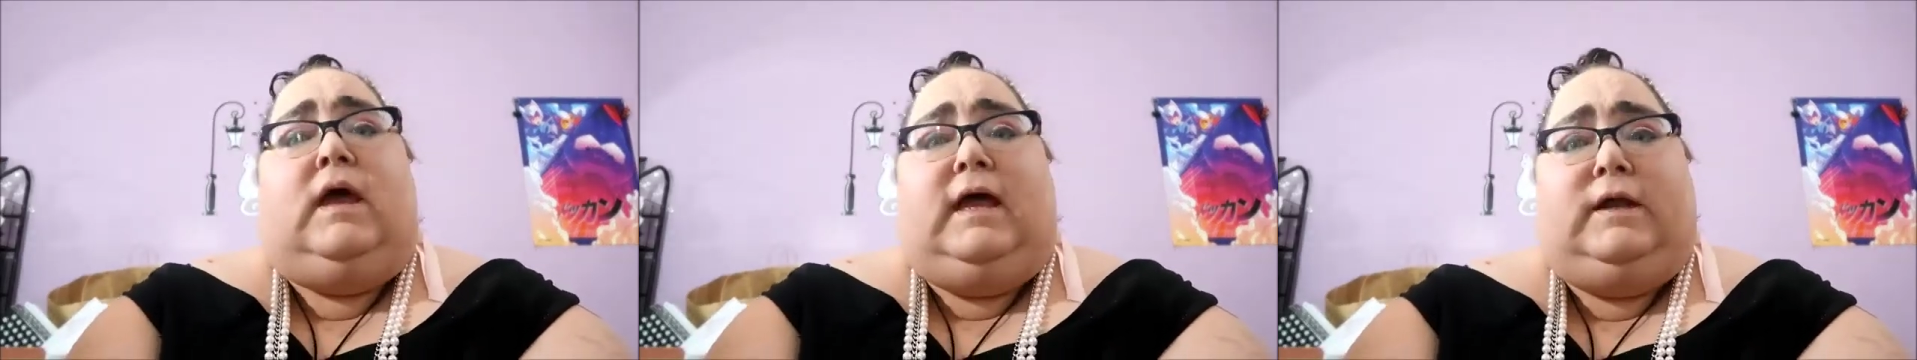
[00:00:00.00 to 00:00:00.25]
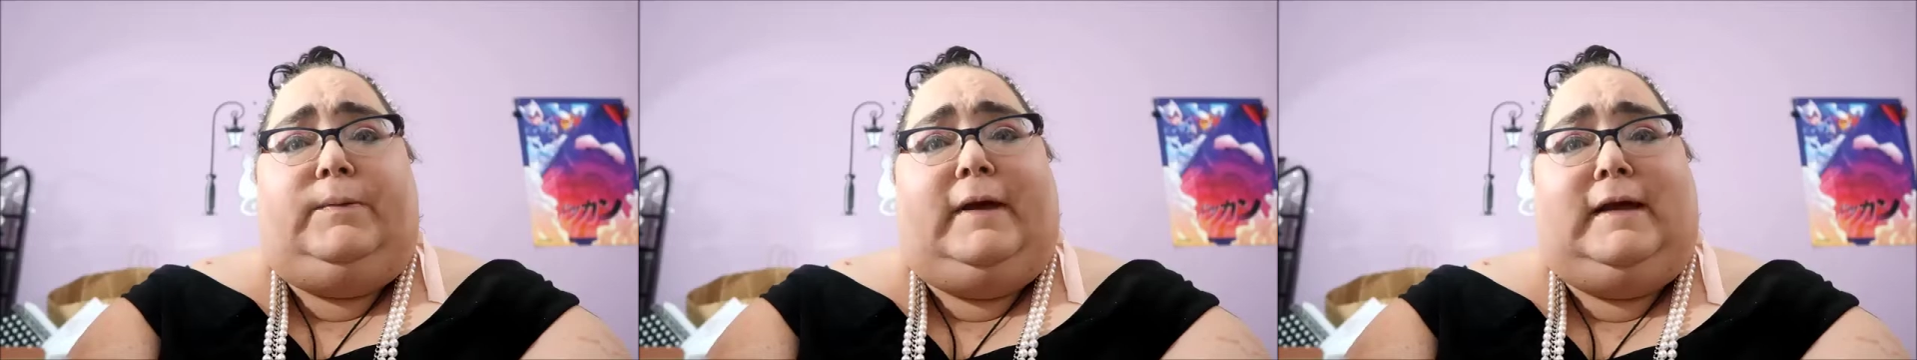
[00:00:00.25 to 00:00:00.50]

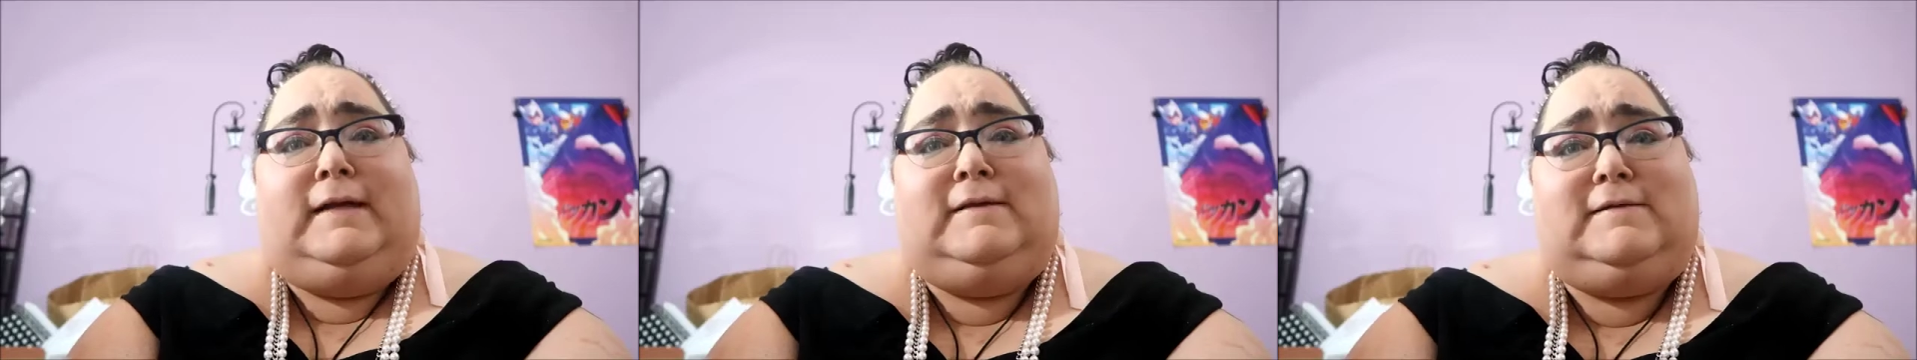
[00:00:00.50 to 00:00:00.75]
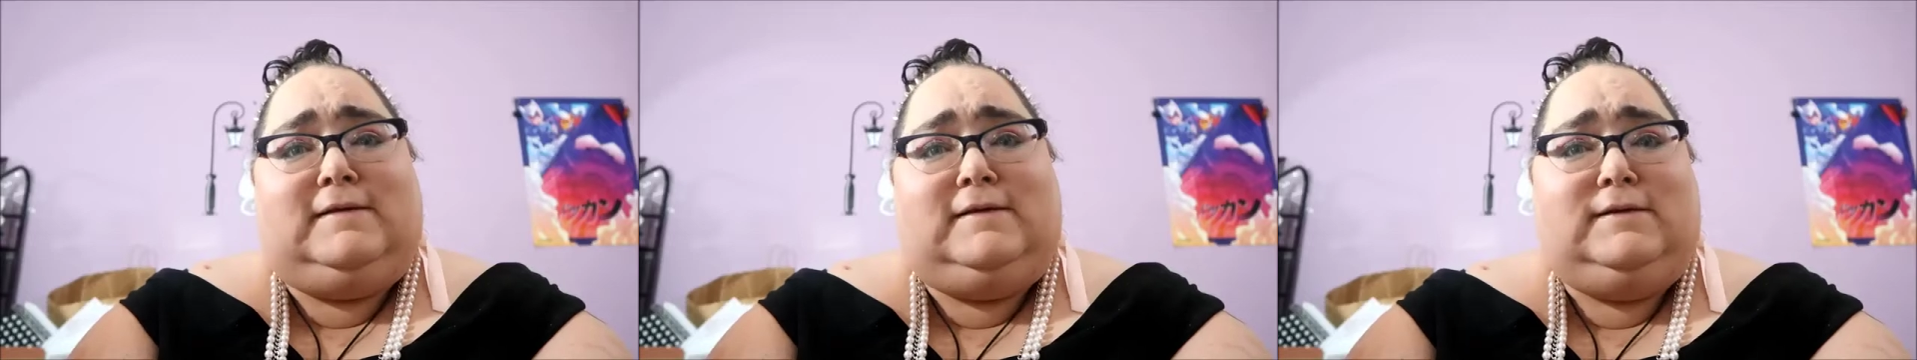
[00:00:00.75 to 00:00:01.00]

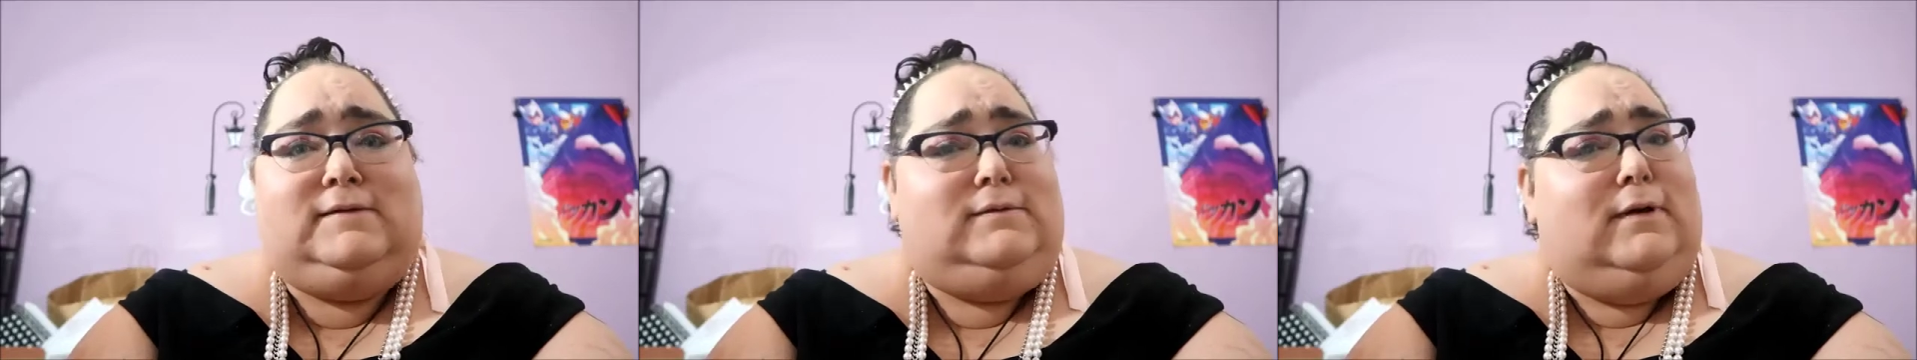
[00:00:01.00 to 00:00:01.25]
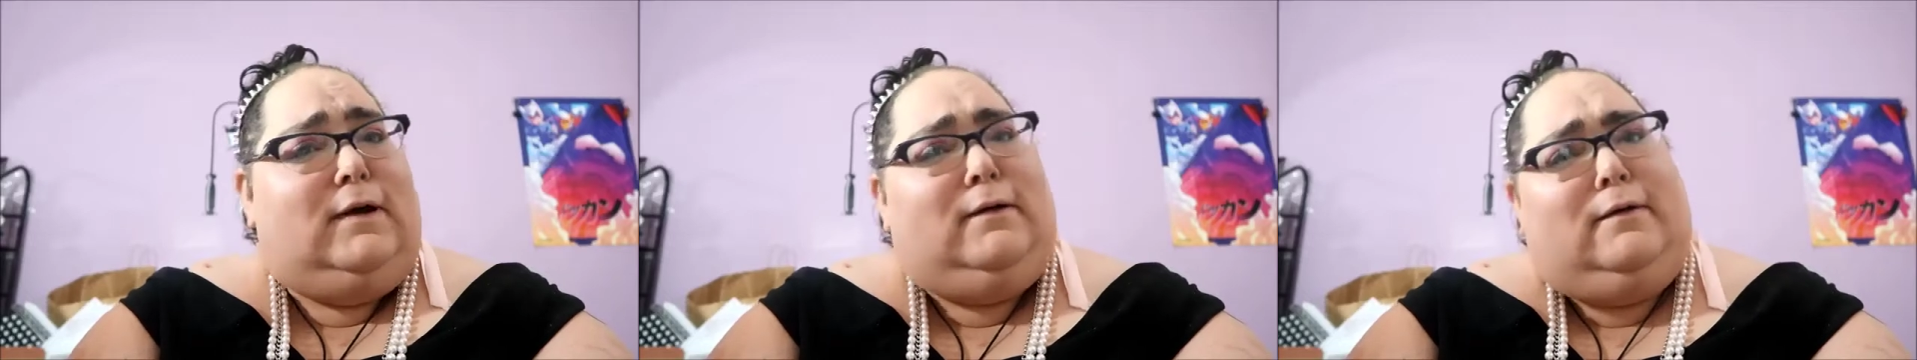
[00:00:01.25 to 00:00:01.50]
Anyways,
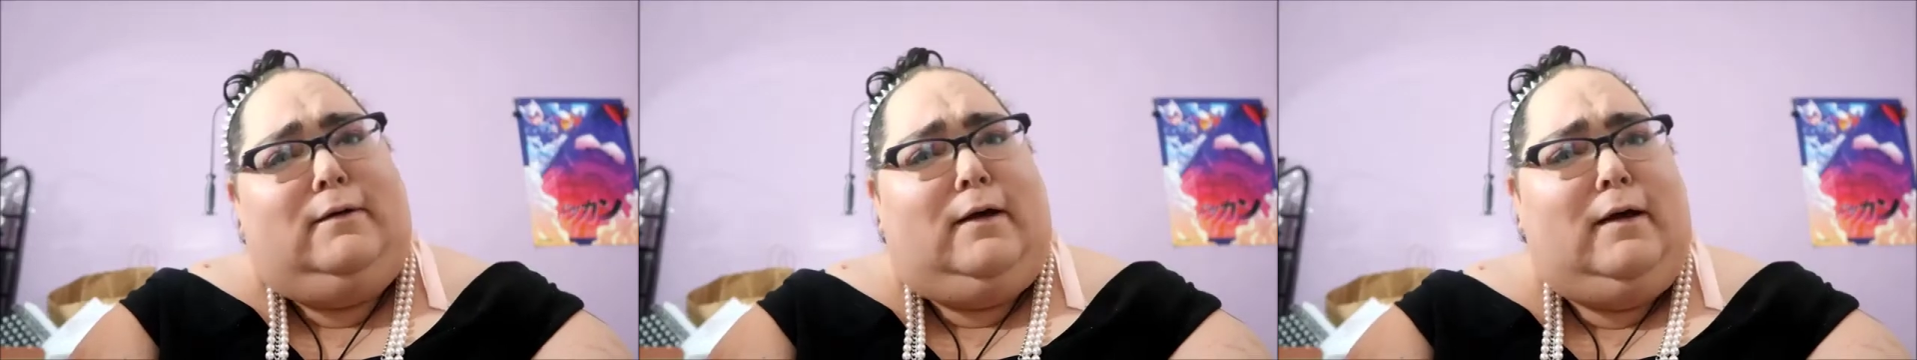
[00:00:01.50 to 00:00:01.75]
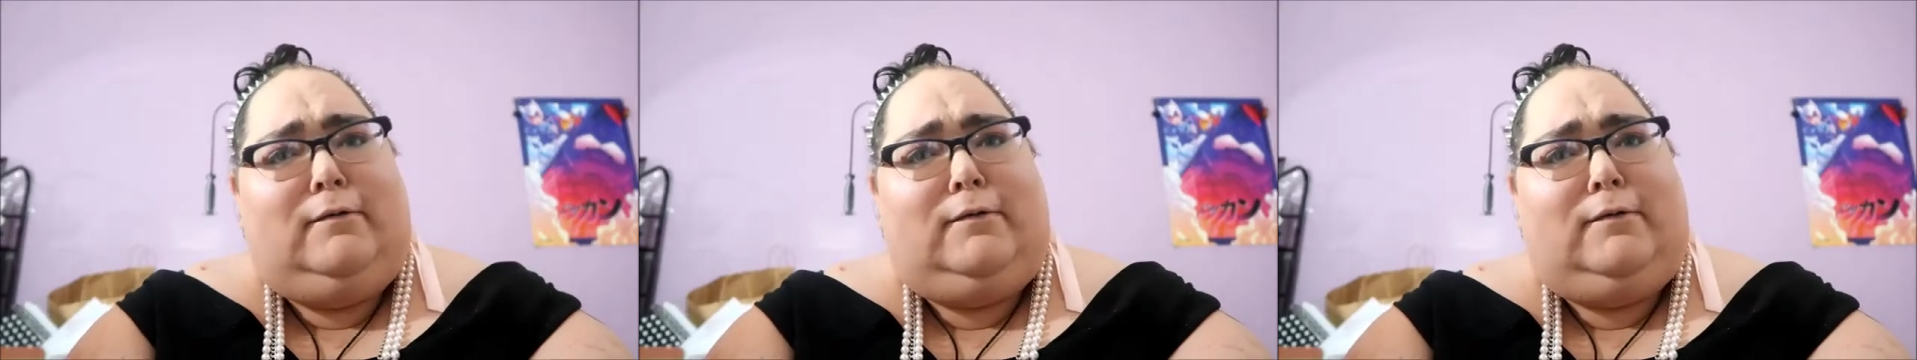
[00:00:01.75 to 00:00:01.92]
I